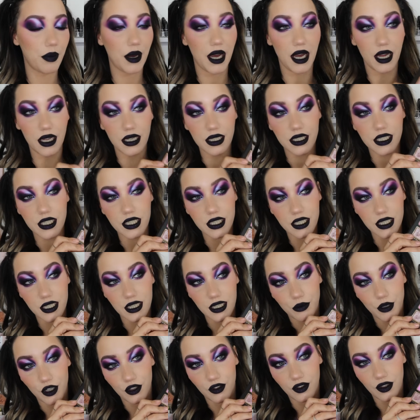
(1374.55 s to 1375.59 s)
but
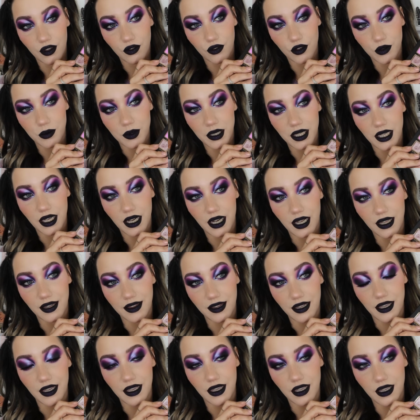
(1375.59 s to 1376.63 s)
personally for me, I
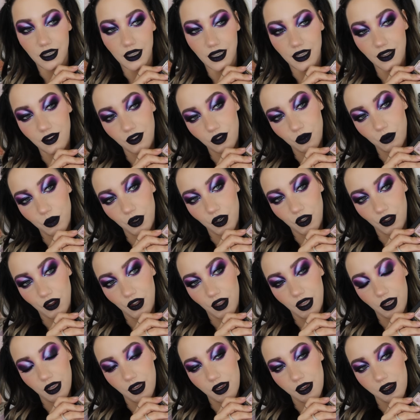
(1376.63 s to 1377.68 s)
think, is it worth
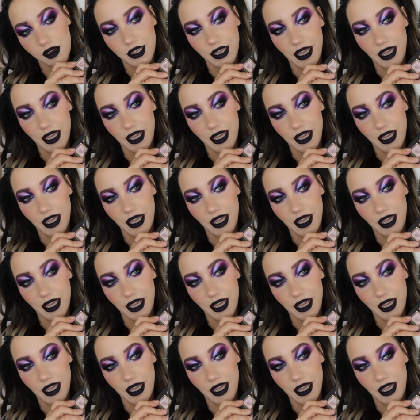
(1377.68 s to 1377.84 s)
it?